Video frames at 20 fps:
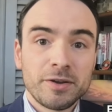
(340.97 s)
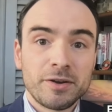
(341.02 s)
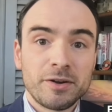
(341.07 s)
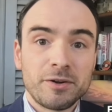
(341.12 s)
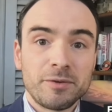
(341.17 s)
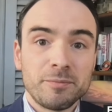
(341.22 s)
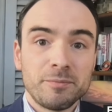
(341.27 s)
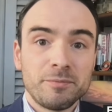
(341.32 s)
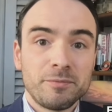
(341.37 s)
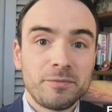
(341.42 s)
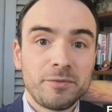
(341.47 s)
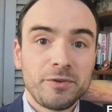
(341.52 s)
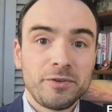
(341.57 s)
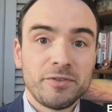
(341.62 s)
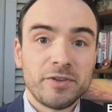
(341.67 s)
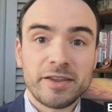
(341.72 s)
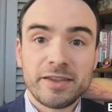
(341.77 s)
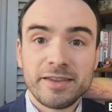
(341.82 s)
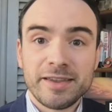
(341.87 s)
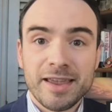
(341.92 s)

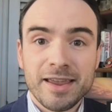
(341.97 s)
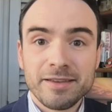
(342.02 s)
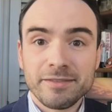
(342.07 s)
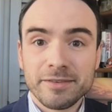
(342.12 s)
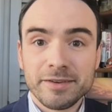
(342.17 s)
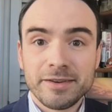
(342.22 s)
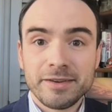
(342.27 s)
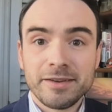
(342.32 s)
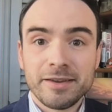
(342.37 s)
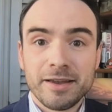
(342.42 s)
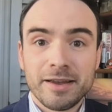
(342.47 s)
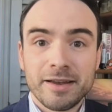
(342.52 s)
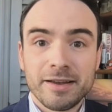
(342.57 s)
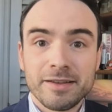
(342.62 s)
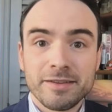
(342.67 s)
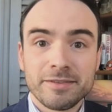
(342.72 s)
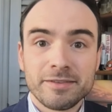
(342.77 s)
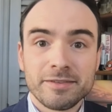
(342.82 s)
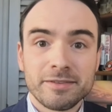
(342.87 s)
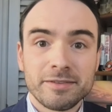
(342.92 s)
Nikki Haley
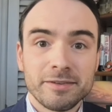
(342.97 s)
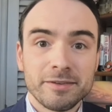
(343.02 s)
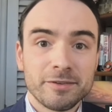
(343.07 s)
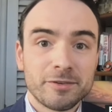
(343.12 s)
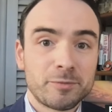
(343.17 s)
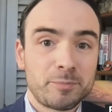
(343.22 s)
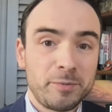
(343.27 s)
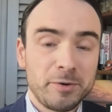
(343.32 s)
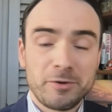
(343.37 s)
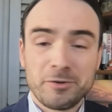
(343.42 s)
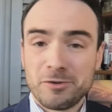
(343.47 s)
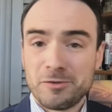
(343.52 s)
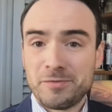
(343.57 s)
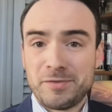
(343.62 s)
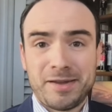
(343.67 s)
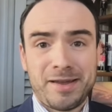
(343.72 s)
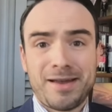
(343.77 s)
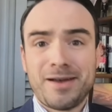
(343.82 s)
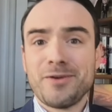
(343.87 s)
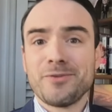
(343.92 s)
as the Speaker of
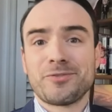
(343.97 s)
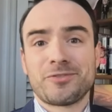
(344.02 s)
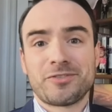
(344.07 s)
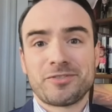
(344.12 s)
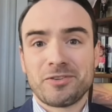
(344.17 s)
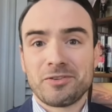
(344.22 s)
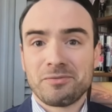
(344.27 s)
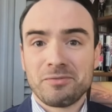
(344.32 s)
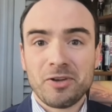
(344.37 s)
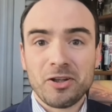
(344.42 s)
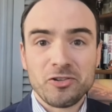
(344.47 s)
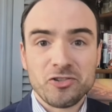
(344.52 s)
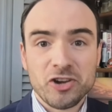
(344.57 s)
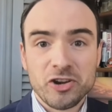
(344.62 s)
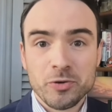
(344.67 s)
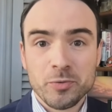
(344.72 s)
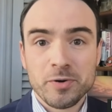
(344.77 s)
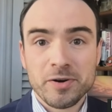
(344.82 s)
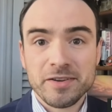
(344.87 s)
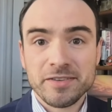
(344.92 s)
the House on
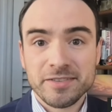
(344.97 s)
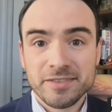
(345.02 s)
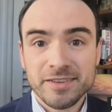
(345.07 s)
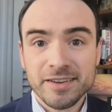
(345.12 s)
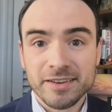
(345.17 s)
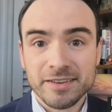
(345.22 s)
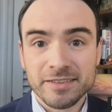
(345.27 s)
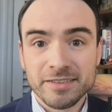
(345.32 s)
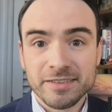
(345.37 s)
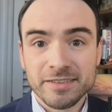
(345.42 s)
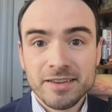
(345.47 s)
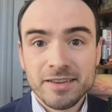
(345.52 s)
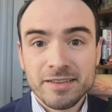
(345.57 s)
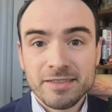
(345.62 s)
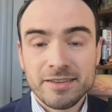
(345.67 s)
January 6th.